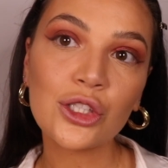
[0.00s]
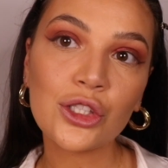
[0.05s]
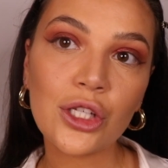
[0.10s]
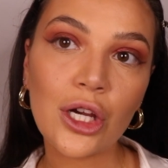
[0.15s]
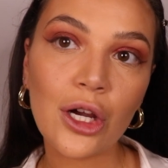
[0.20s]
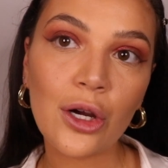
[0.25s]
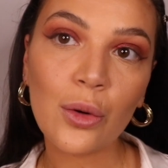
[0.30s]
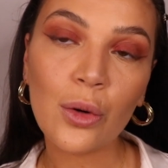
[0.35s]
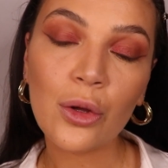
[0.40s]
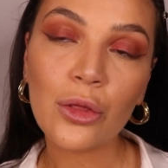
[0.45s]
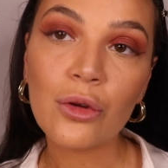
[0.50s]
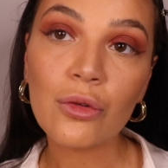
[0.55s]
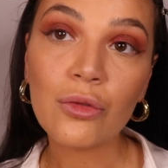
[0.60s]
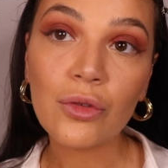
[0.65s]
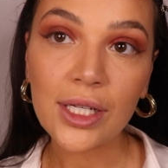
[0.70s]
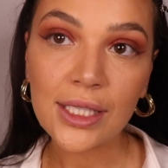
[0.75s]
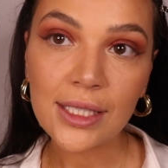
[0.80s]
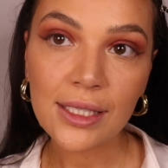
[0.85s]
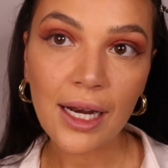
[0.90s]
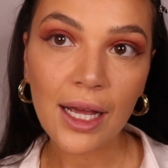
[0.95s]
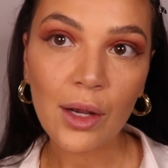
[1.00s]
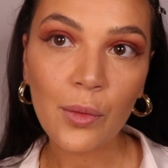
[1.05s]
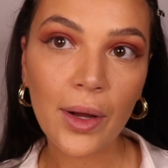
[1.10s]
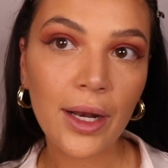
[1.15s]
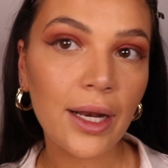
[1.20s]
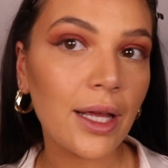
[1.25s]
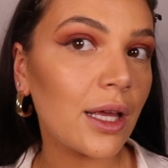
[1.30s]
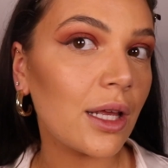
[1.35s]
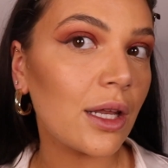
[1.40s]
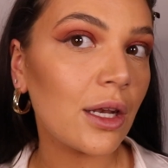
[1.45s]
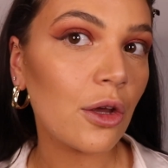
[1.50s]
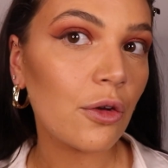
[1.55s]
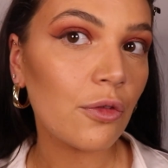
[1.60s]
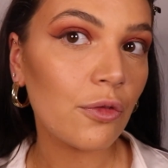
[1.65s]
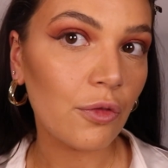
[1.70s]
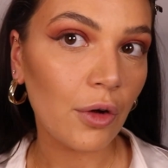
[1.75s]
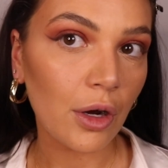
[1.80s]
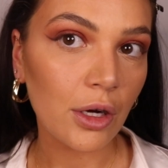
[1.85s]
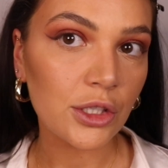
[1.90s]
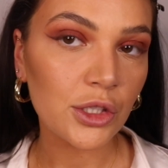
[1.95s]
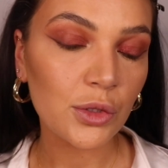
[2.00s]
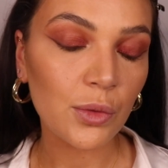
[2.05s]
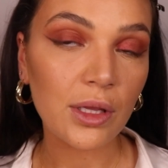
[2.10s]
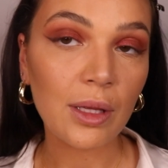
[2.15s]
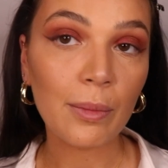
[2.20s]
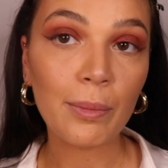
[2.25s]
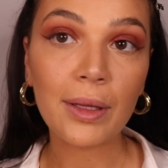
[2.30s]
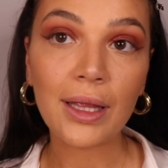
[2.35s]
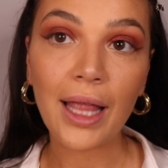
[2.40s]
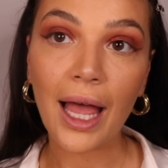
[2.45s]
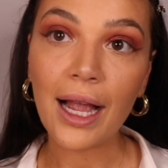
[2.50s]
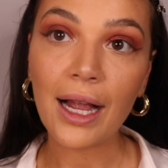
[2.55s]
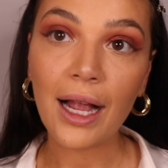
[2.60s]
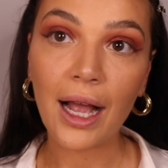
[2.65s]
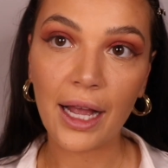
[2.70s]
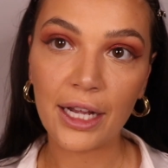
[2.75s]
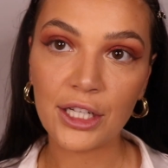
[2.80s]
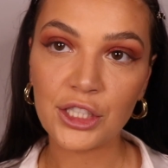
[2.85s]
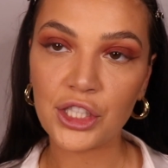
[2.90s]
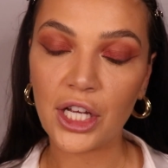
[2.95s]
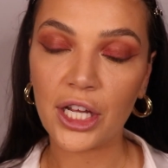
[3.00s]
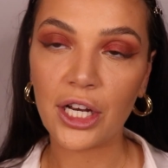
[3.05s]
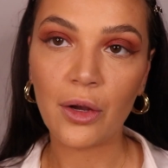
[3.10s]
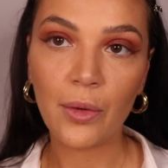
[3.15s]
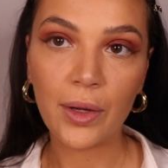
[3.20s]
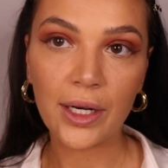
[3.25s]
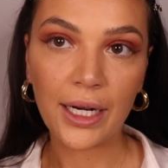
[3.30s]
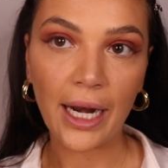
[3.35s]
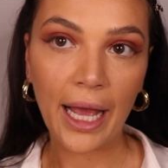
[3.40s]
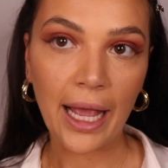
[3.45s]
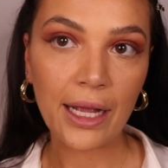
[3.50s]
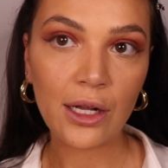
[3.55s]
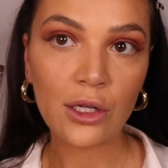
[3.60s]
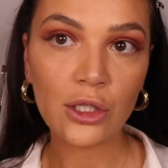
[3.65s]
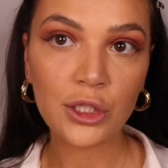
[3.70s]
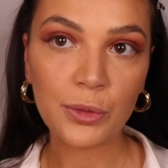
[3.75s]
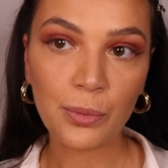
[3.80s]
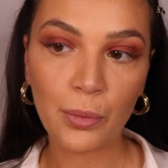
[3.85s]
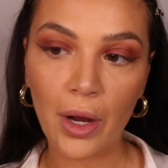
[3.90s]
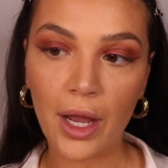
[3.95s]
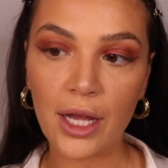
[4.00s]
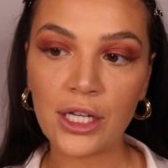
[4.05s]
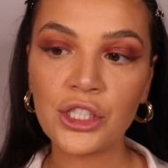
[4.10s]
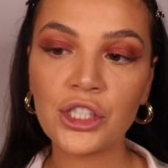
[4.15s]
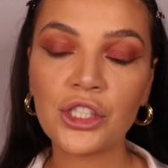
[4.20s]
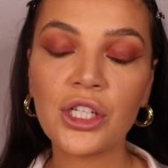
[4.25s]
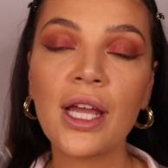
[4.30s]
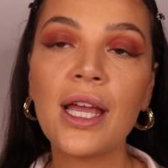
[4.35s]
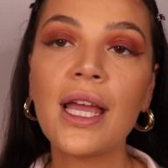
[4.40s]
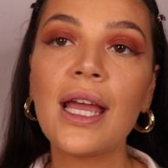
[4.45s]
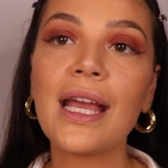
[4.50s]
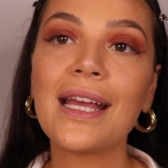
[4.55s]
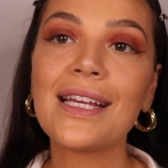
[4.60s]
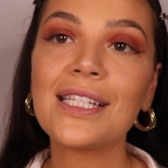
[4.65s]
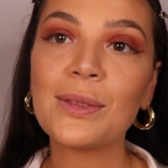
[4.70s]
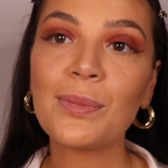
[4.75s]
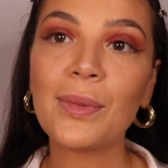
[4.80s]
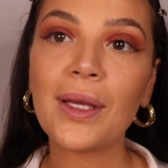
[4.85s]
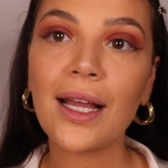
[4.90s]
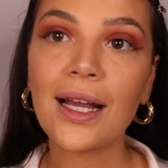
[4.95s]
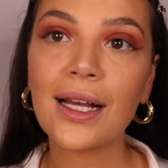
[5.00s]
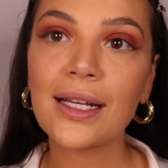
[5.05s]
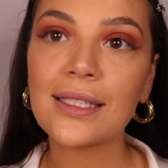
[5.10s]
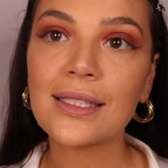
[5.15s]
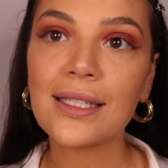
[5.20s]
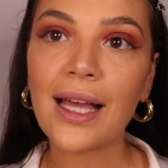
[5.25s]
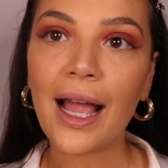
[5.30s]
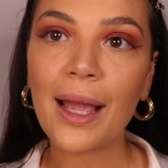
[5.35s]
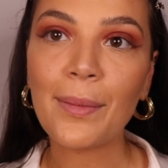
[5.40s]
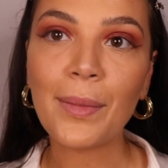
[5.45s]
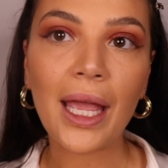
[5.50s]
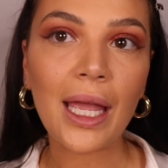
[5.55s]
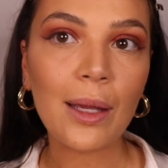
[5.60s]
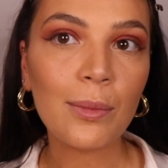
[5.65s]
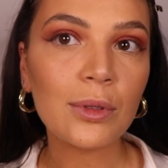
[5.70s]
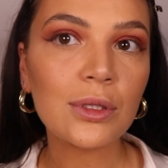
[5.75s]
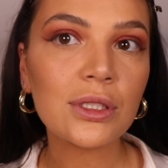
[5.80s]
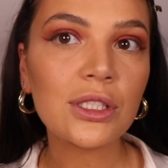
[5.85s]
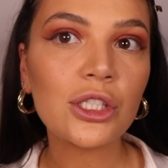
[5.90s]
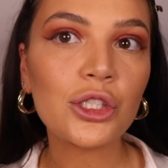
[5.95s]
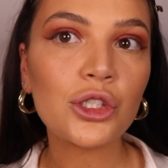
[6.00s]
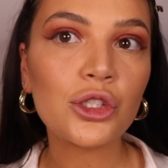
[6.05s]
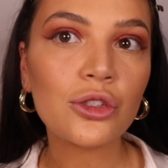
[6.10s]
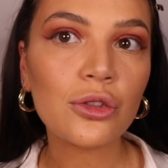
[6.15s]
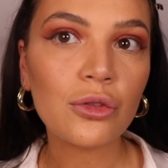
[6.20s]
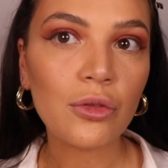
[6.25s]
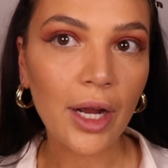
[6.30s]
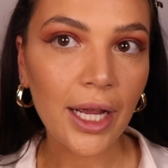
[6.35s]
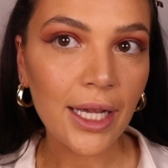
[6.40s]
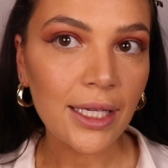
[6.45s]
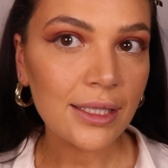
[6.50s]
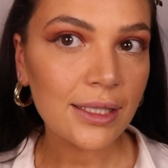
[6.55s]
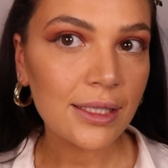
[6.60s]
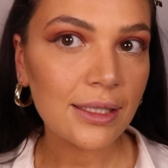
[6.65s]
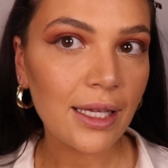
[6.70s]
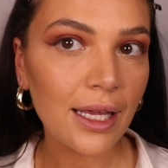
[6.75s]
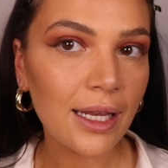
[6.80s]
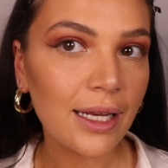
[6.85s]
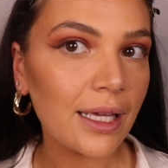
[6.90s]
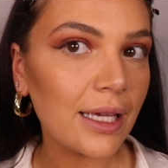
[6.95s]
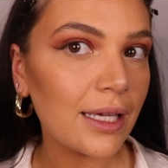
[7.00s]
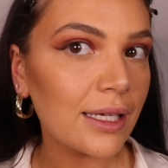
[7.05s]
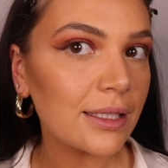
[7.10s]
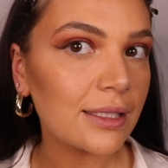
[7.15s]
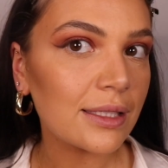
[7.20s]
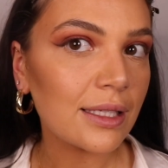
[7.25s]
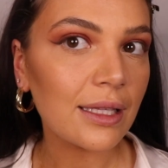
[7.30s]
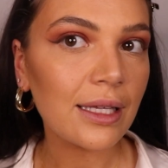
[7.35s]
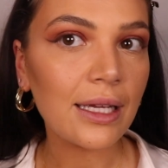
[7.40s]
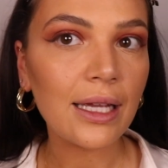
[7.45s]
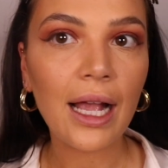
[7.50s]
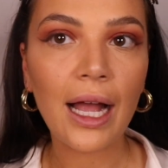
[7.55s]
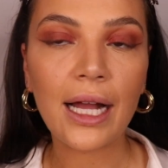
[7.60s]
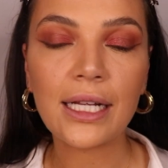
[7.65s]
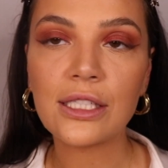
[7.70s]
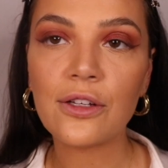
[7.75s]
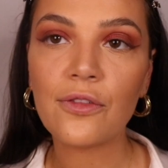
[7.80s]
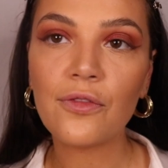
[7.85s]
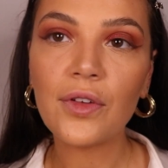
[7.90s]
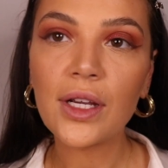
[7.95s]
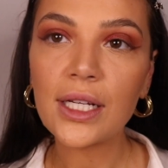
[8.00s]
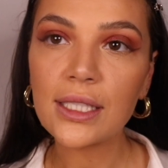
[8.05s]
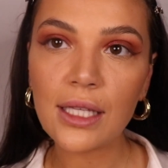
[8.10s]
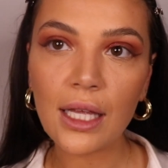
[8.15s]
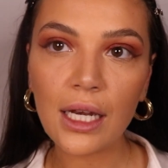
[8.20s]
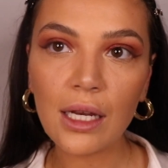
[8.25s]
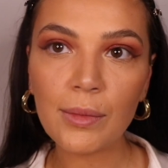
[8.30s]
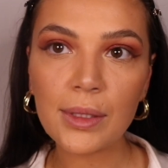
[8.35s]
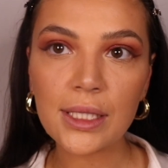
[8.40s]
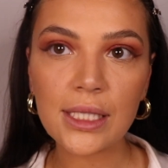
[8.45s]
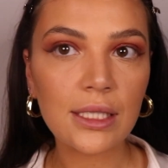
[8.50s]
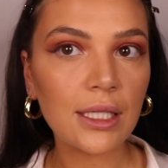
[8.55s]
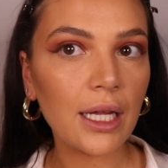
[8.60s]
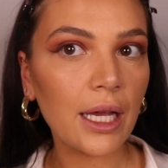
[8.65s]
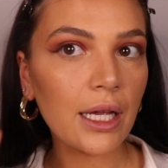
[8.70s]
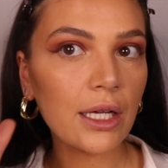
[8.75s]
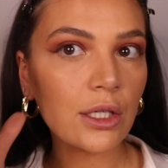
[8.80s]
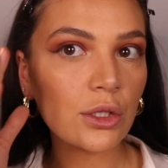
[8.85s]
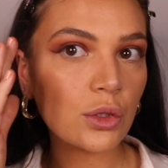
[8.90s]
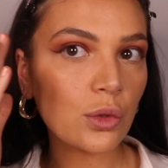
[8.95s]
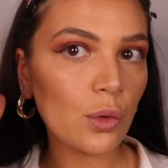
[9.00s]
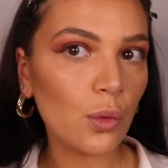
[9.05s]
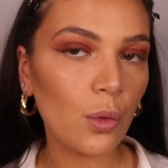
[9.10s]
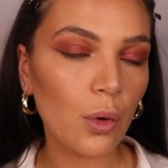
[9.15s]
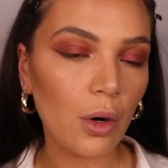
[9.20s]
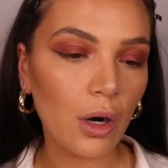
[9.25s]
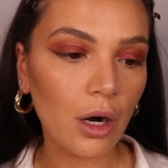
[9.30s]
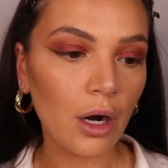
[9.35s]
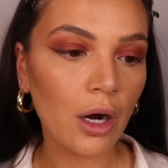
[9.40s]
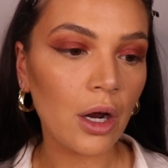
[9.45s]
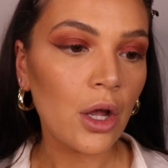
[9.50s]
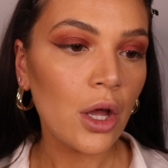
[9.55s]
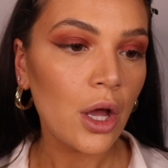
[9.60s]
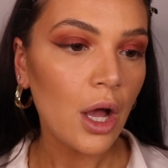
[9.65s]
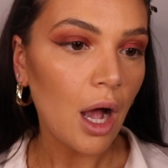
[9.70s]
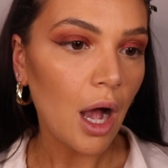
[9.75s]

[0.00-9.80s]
So the reason I went in first with a black eyeshadow and an angled brush is because I'm able to trace and easily kind of fix any mistakes or